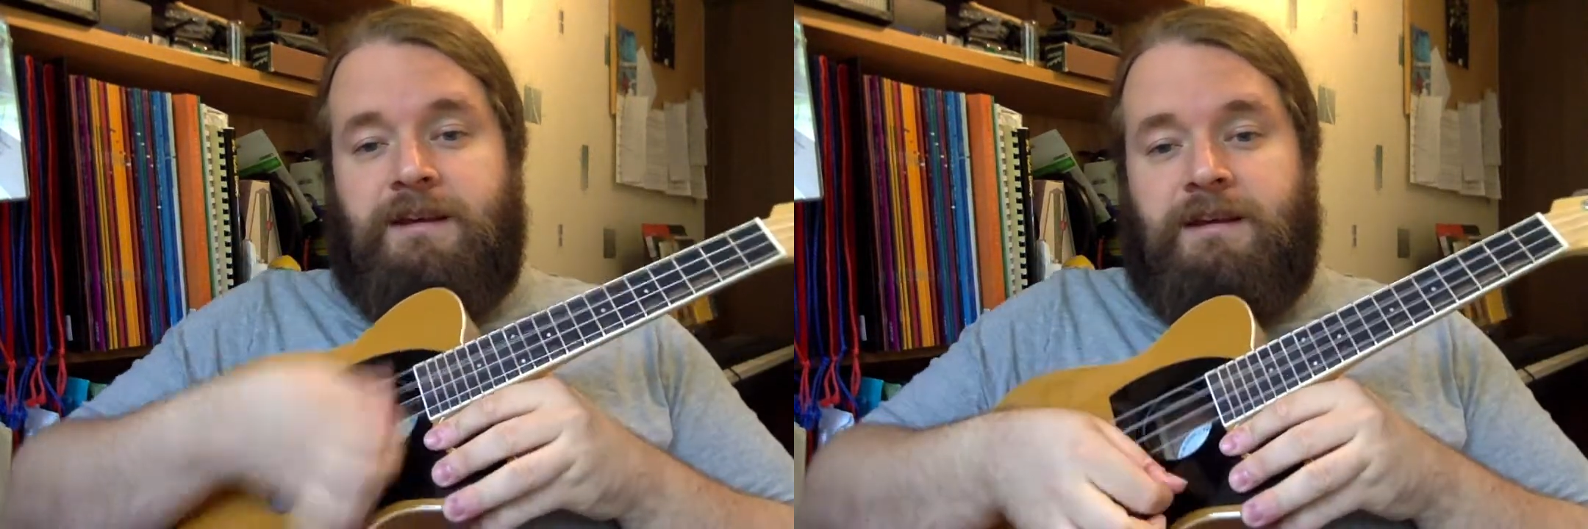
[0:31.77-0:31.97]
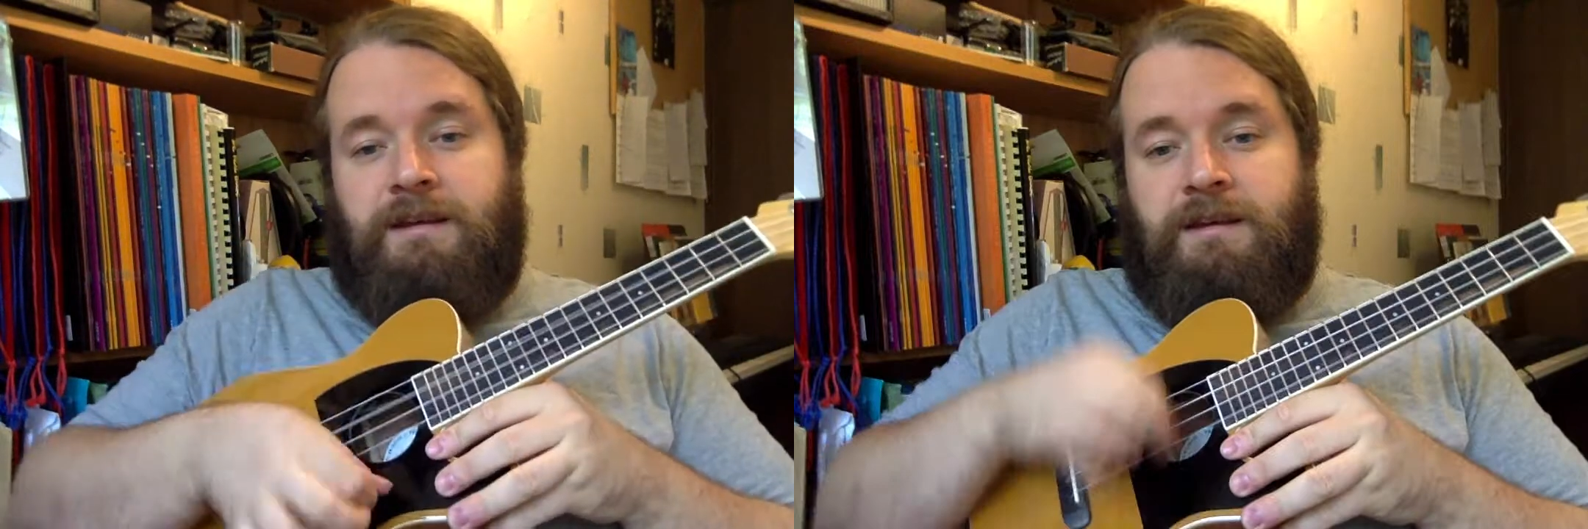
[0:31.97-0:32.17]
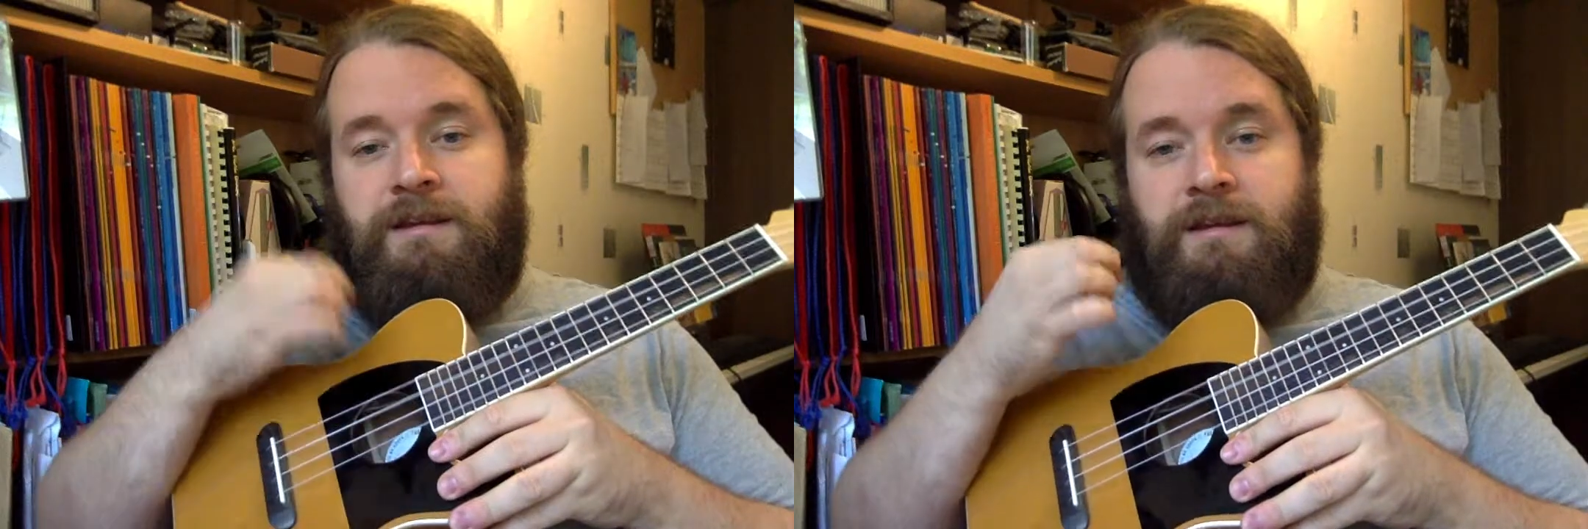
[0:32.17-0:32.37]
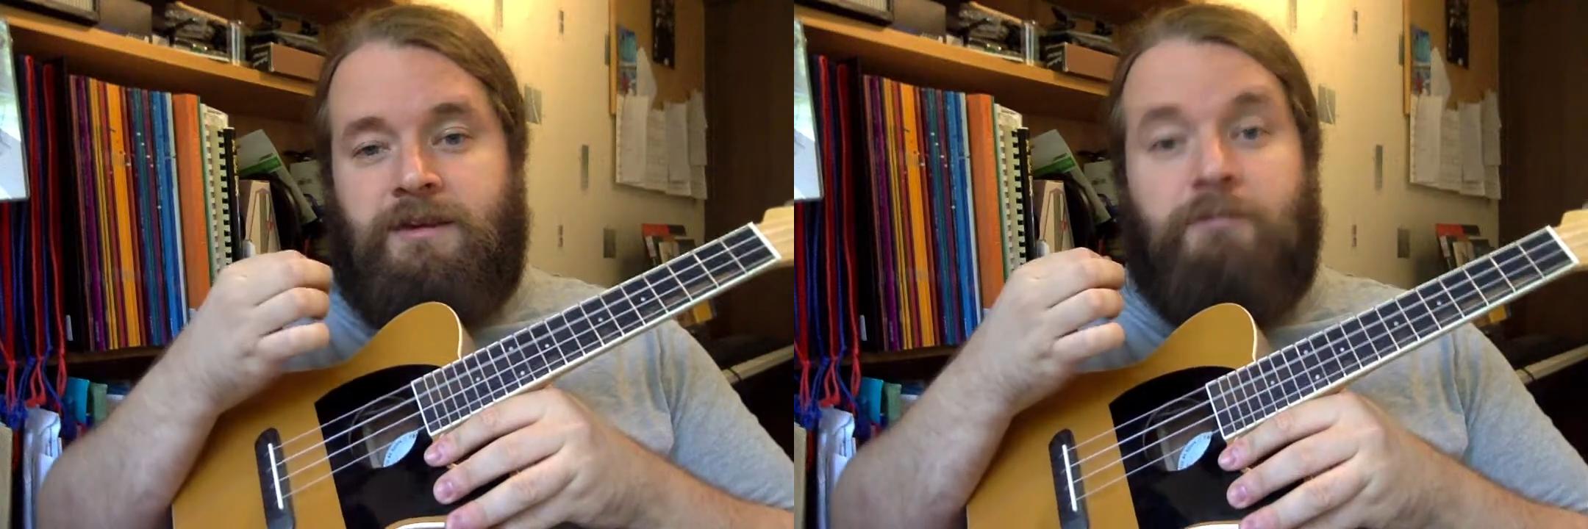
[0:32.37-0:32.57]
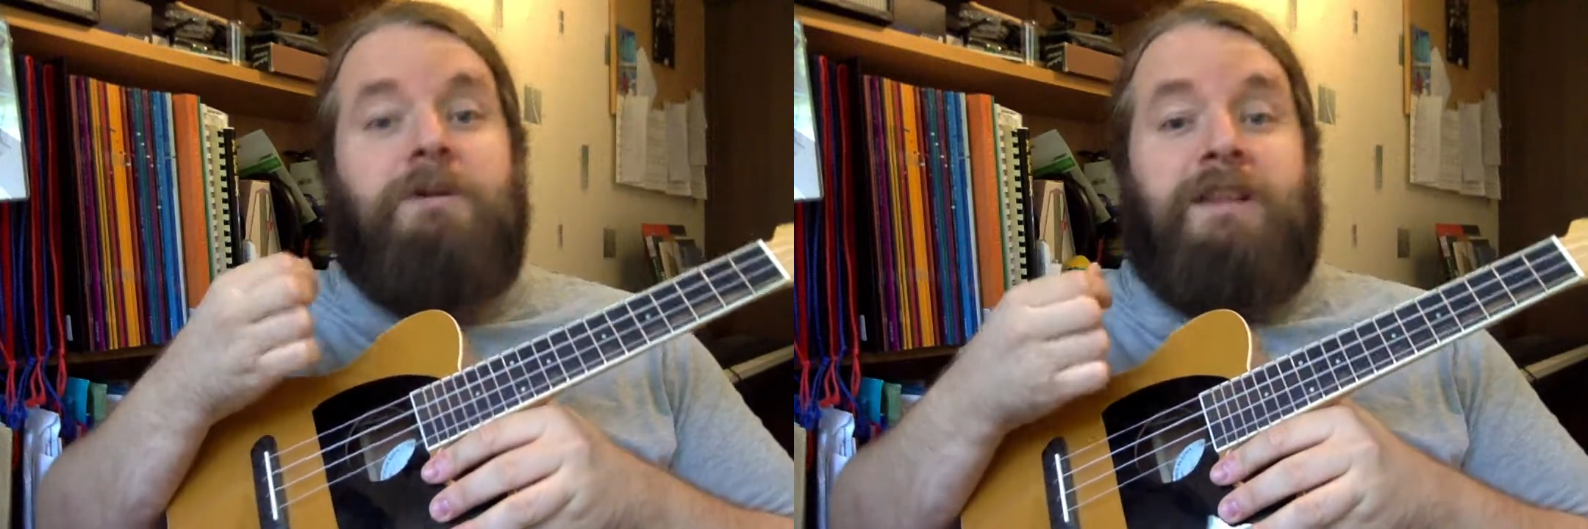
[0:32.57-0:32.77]

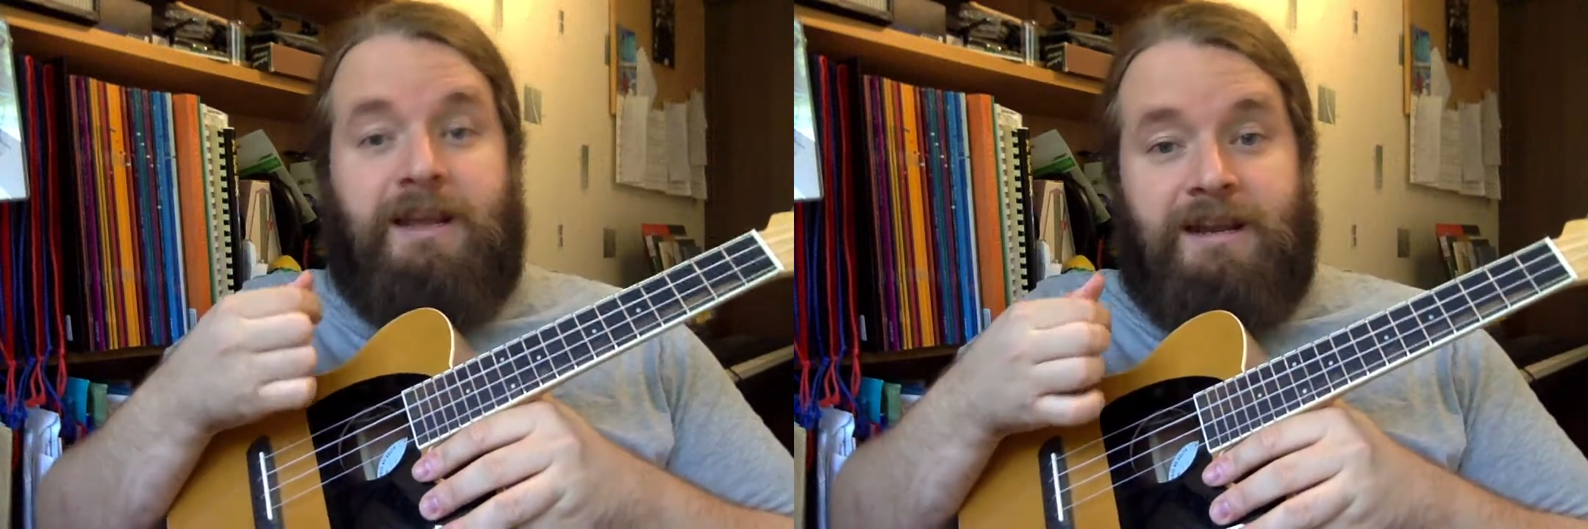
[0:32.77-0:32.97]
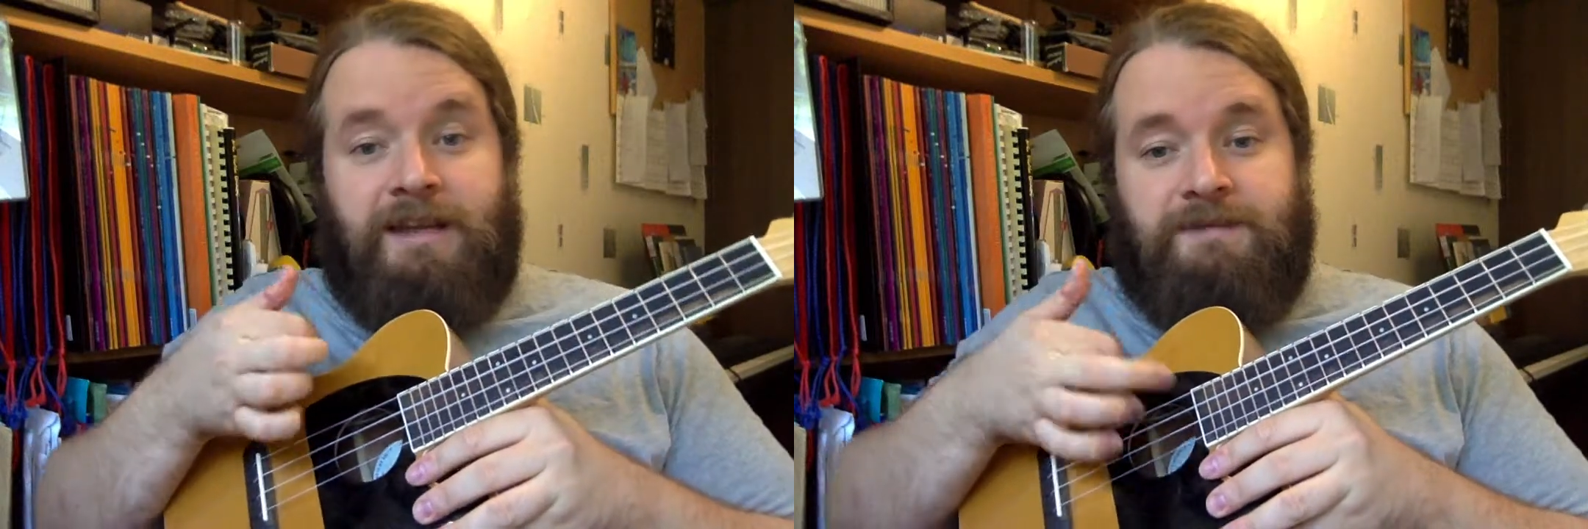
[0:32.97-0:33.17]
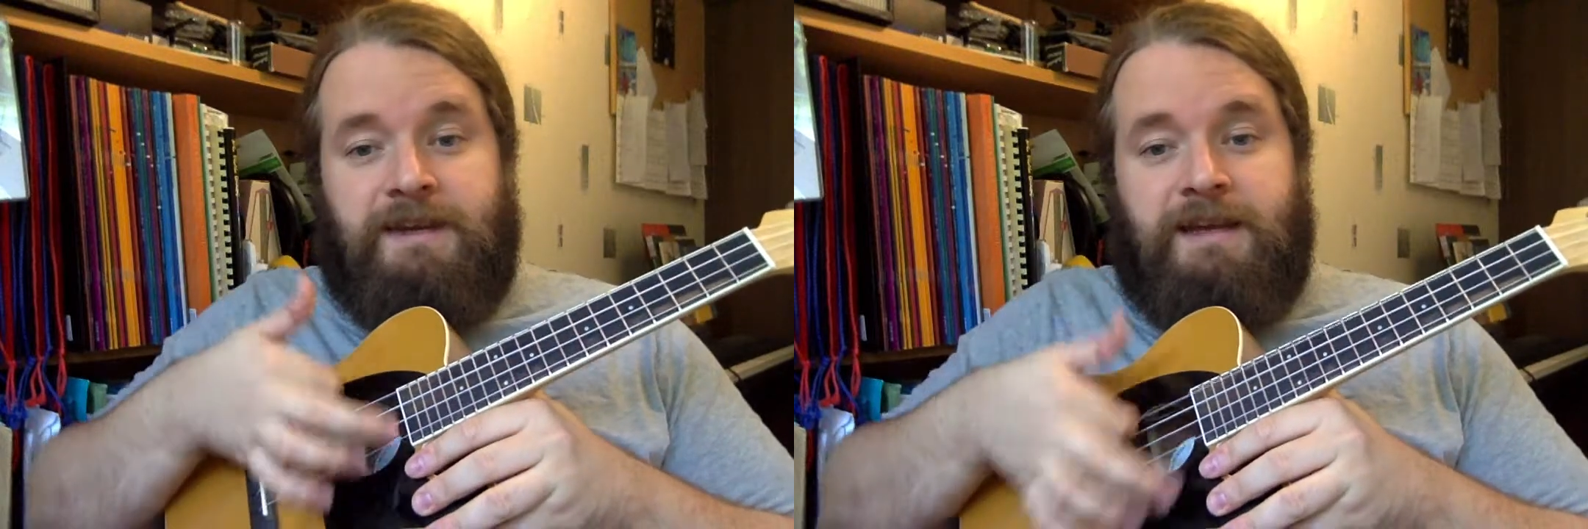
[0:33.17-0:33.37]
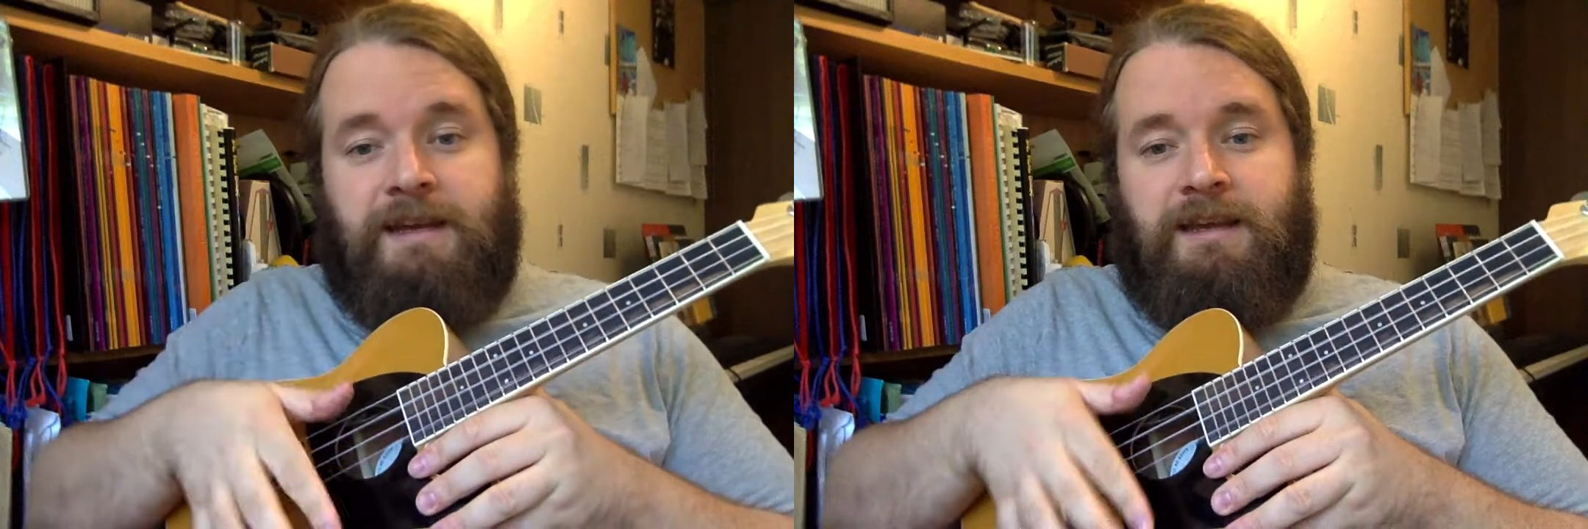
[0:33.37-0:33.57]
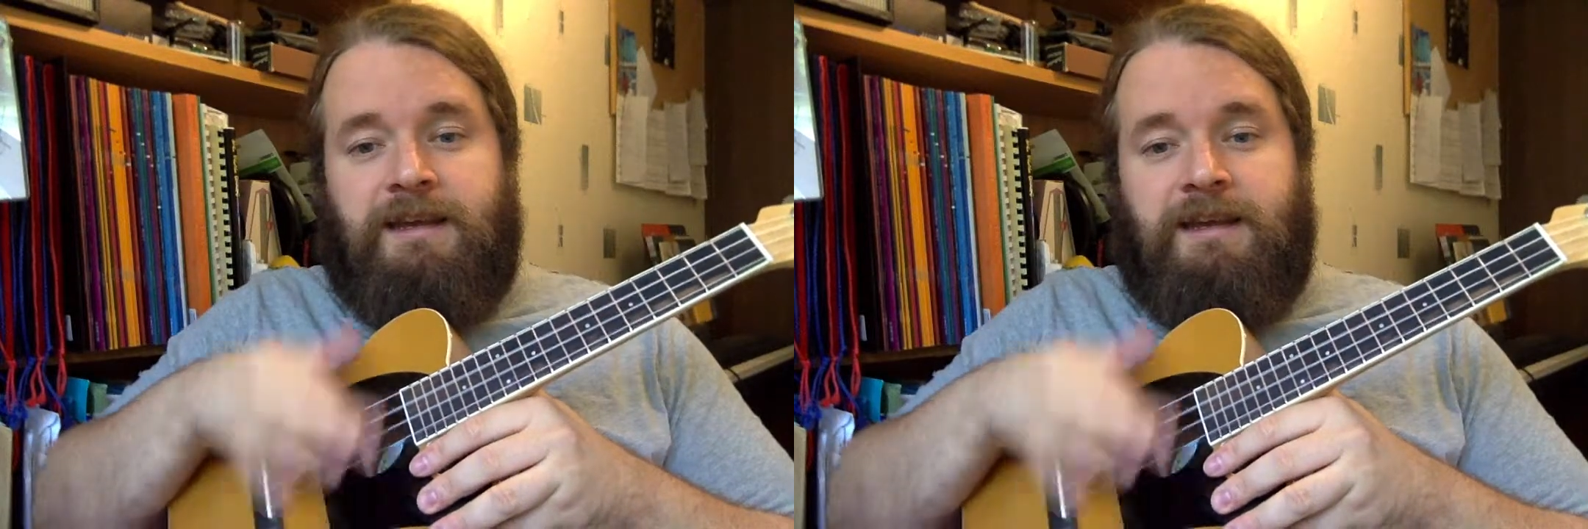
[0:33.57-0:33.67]
with your index finger,